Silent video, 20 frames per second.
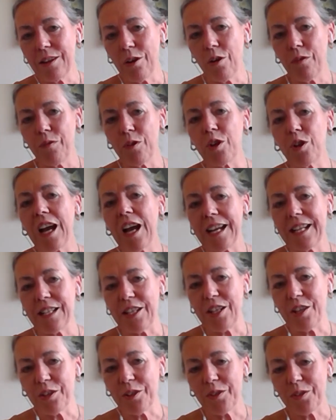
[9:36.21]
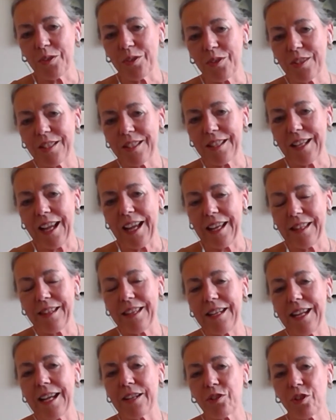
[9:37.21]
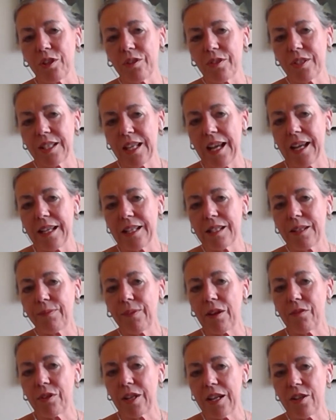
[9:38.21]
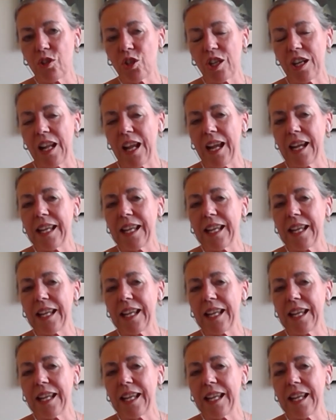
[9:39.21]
over nine years at the National Science Foundation.